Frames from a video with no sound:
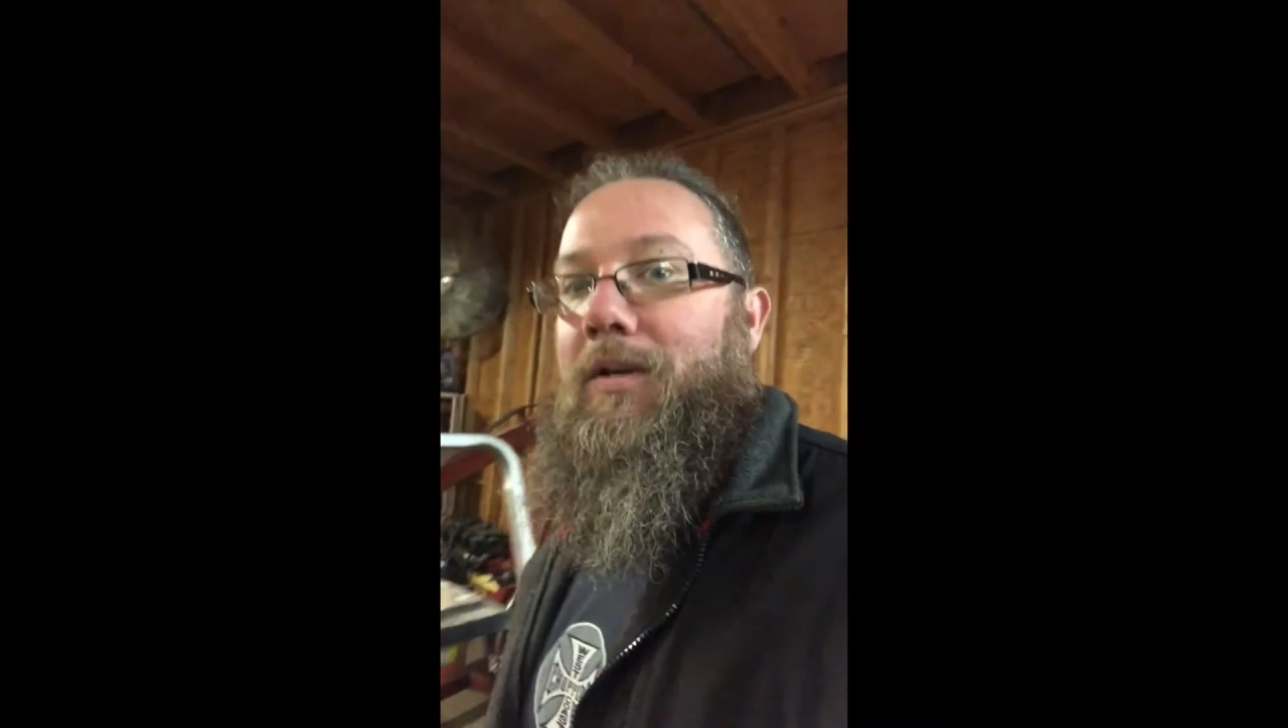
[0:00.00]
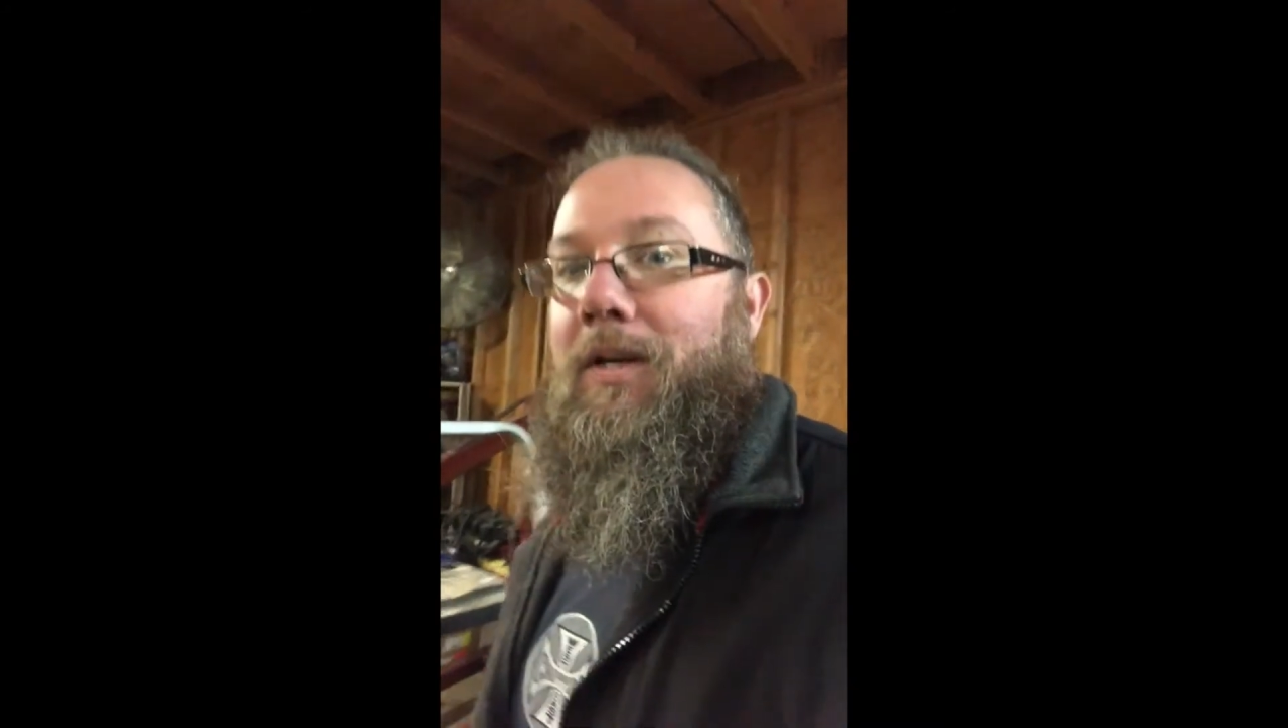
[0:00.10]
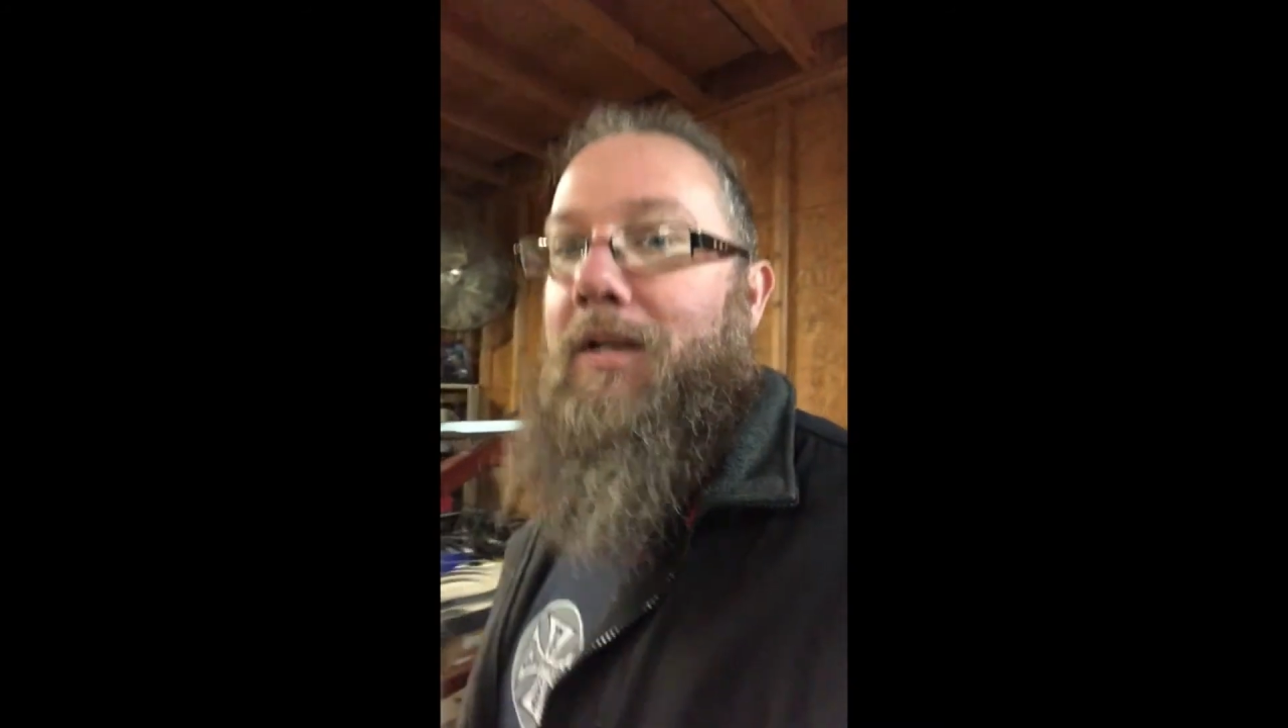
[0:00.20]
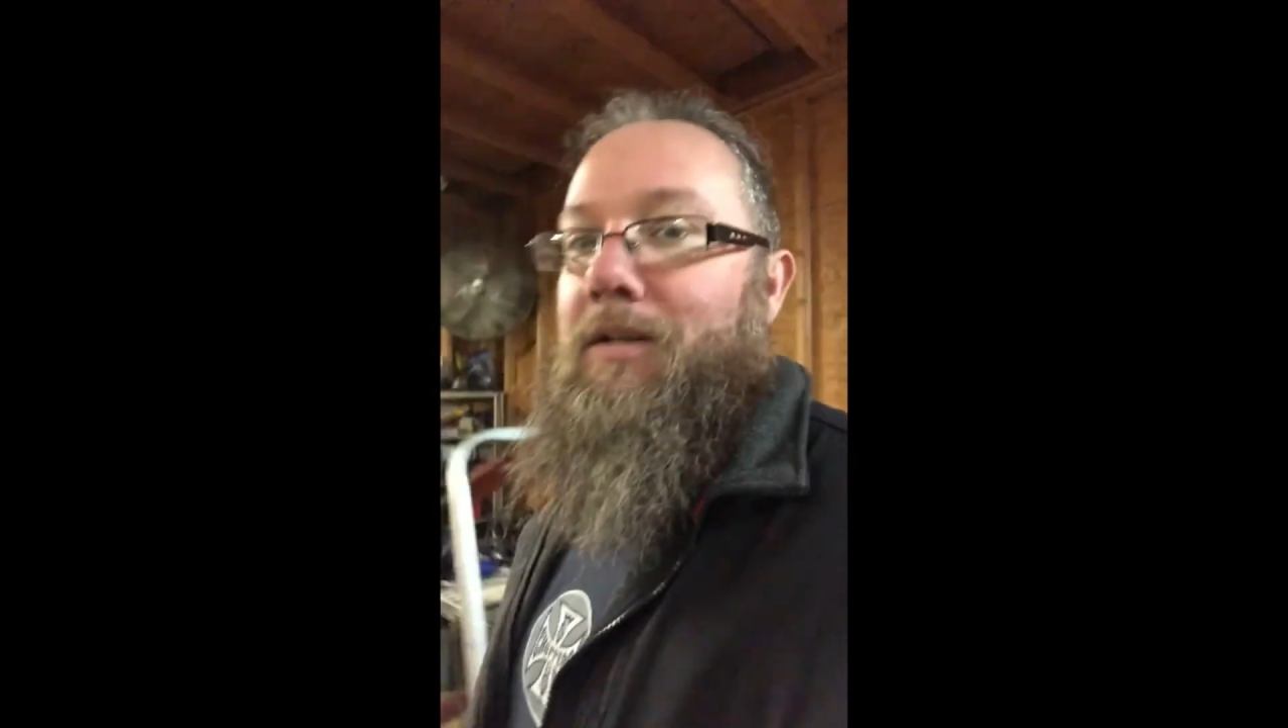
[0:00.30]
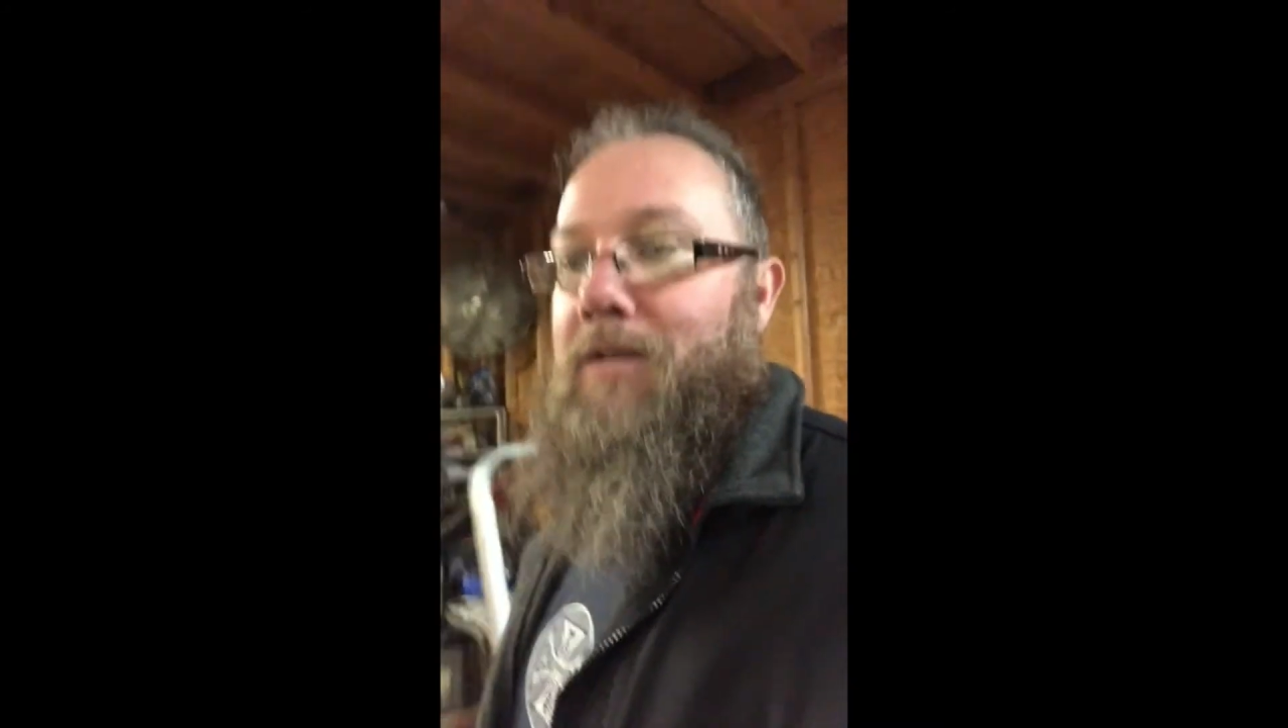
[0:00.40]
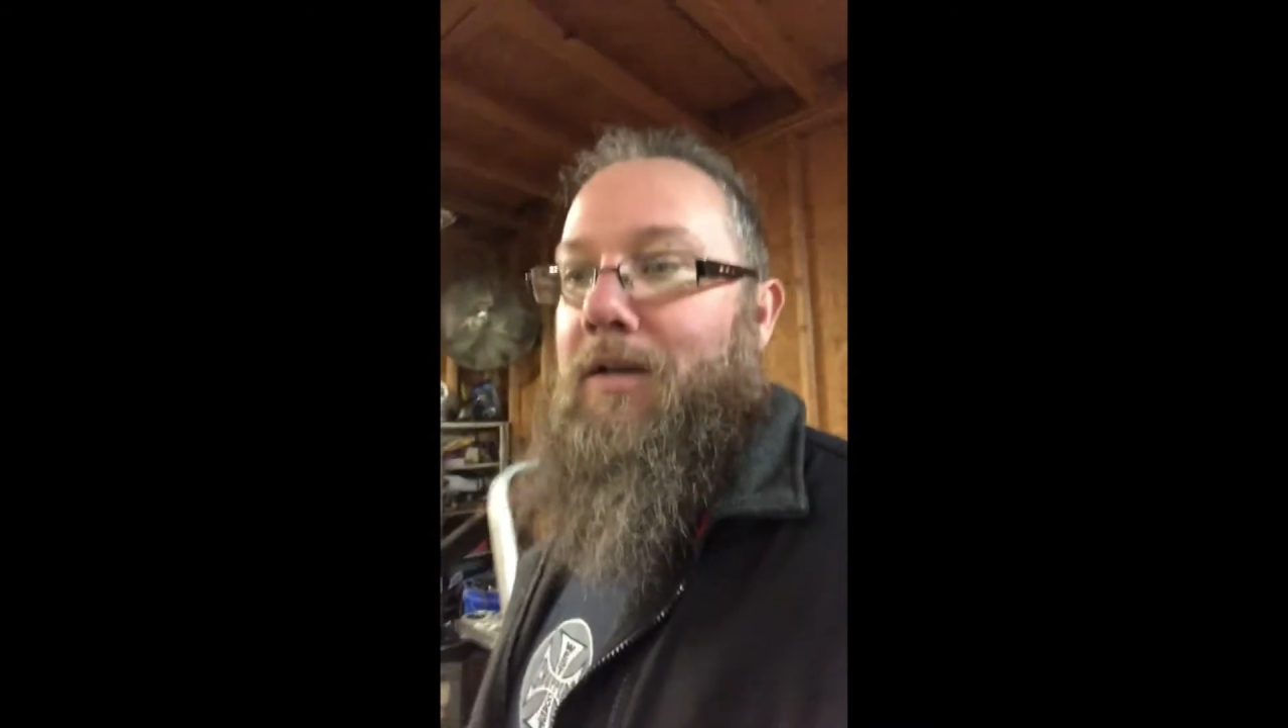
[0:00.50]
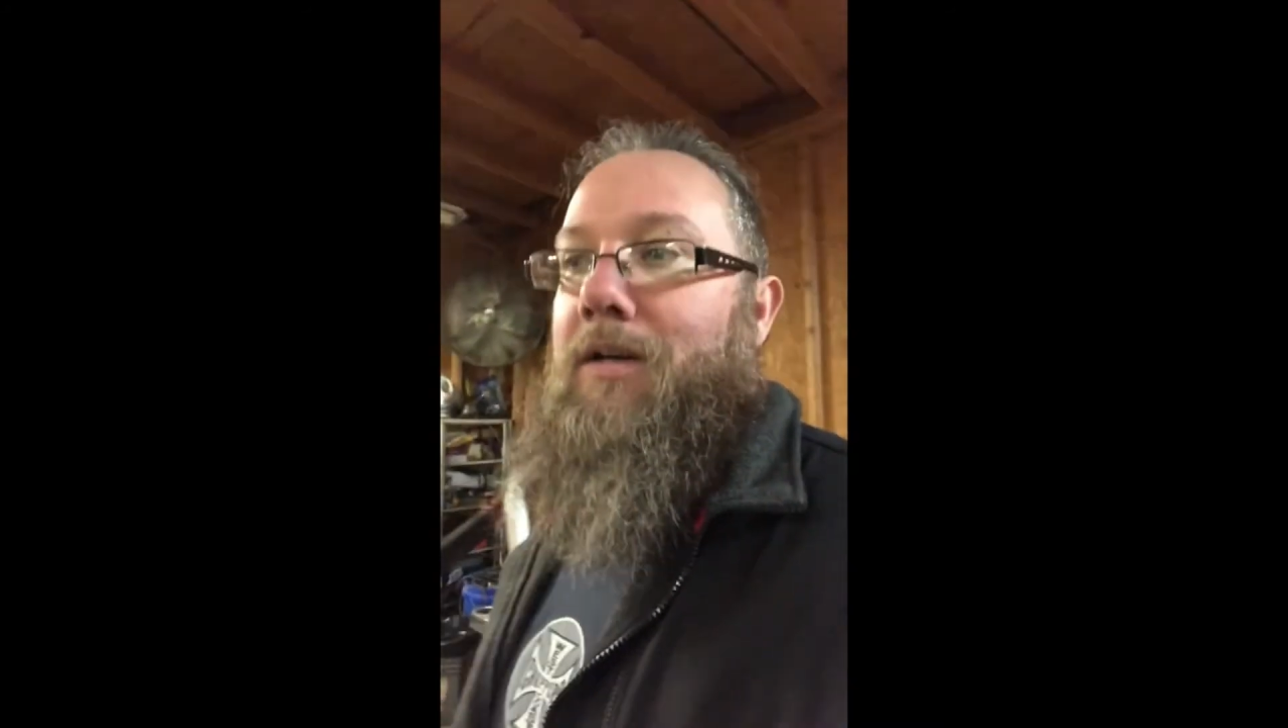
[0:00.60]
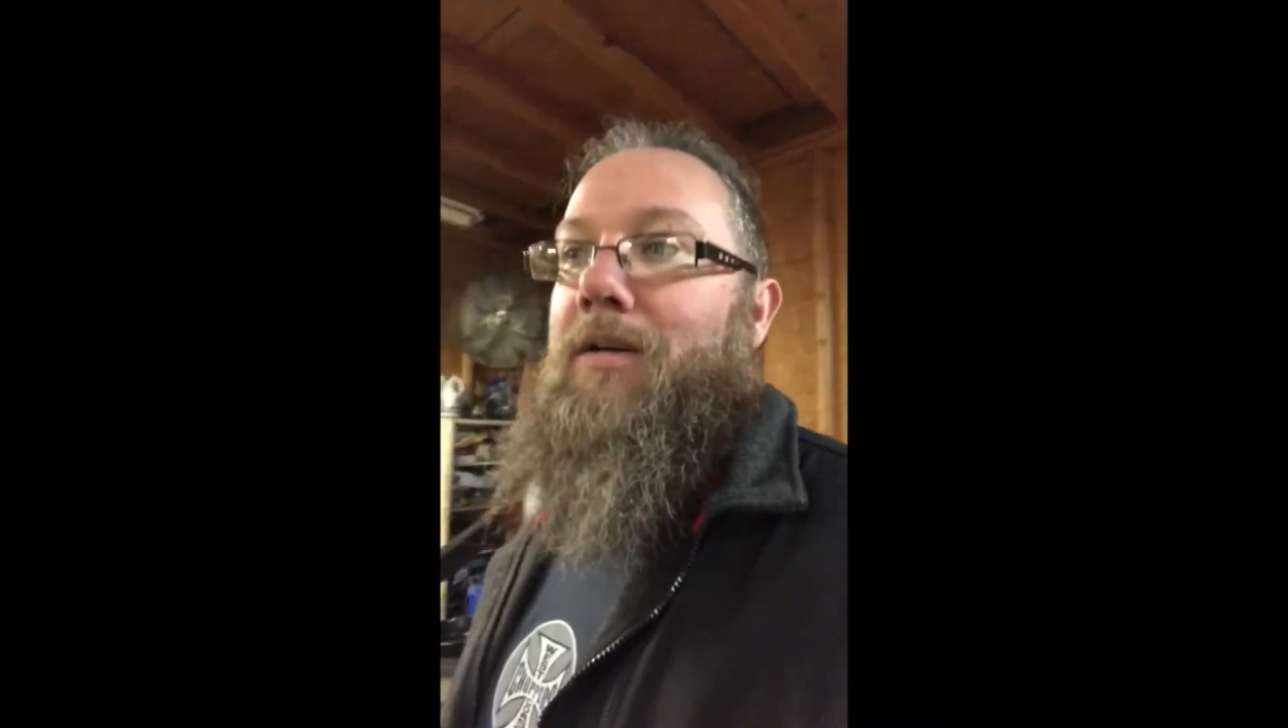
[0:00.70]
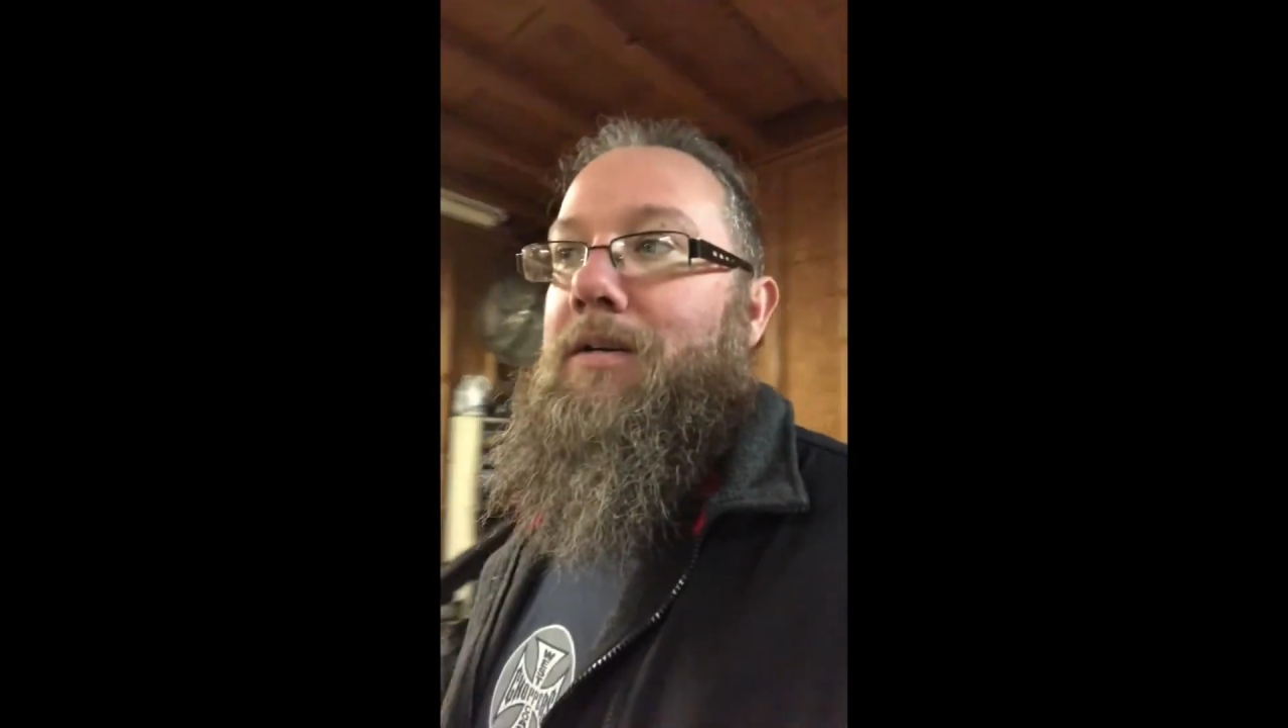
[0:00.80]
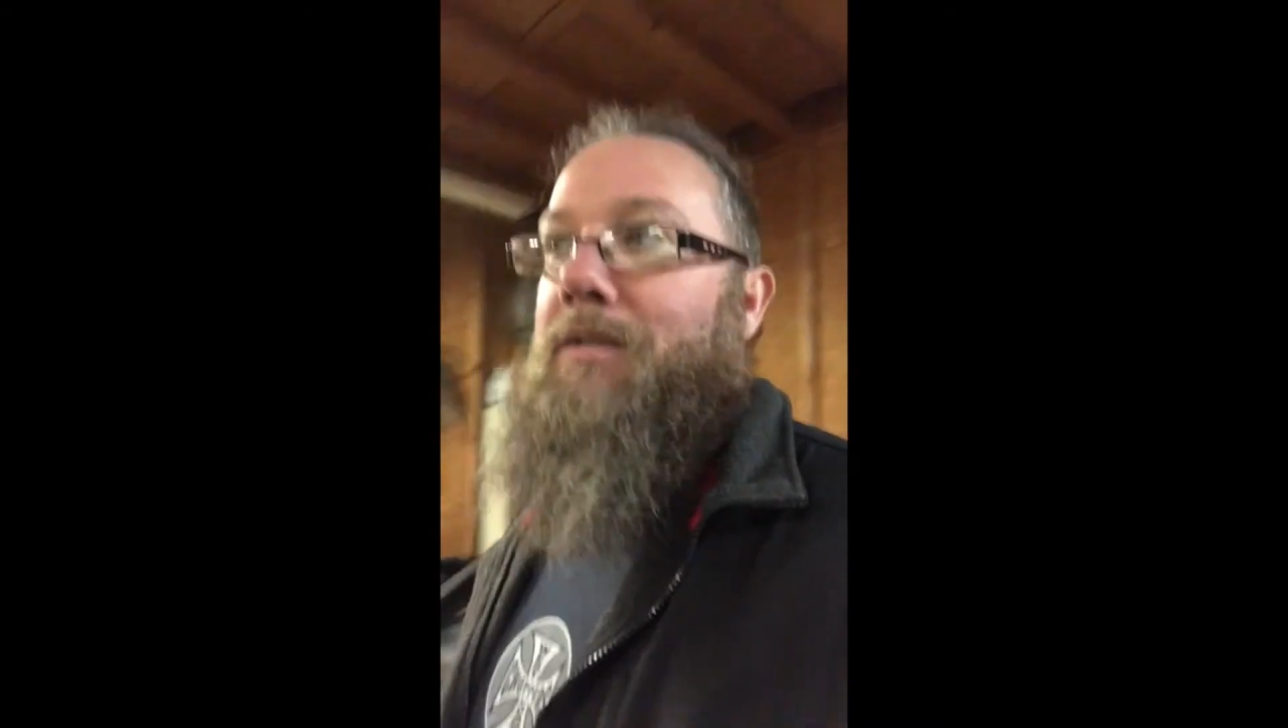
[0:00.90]
and
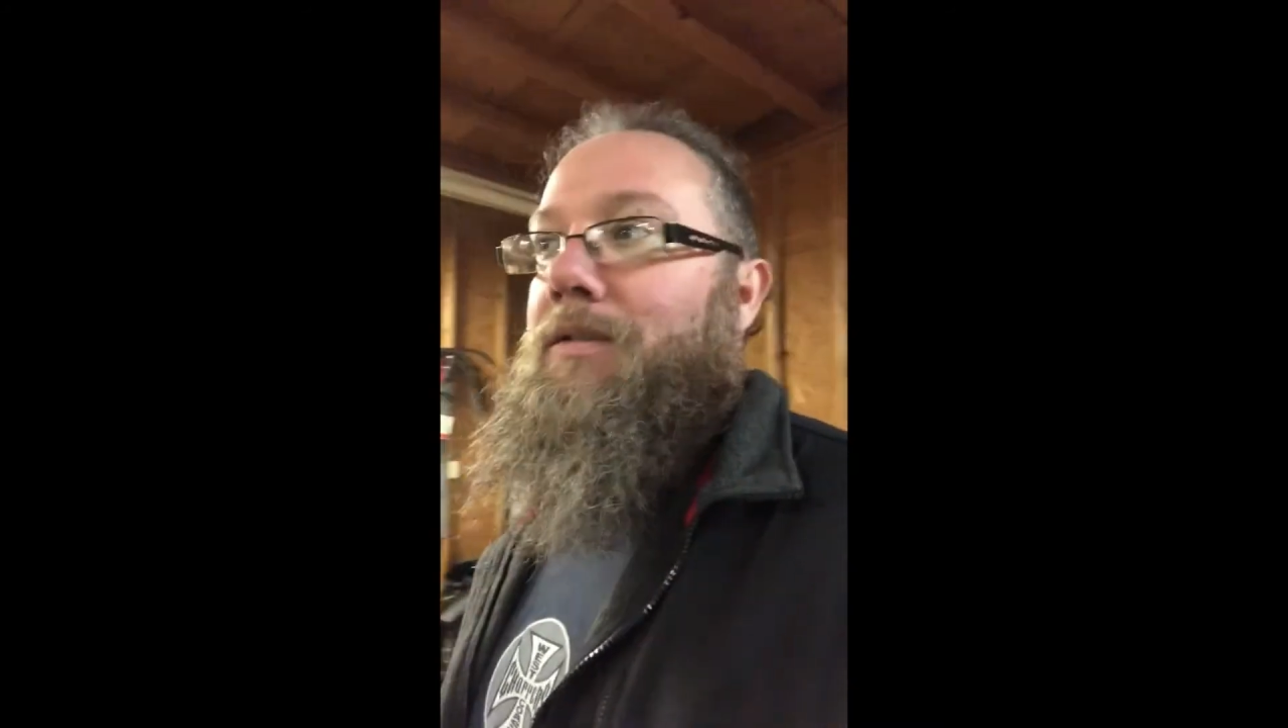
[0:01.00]
uh,